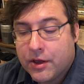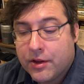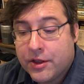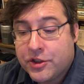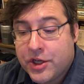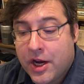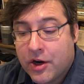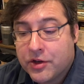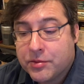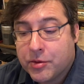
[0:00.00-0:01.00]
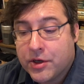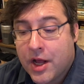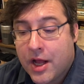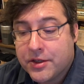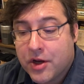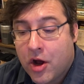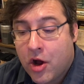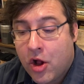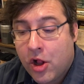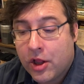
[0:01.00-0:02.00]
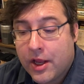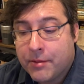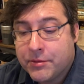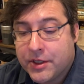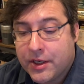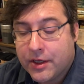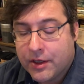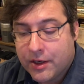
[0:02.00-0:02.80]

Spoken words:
The chairs were not all empty.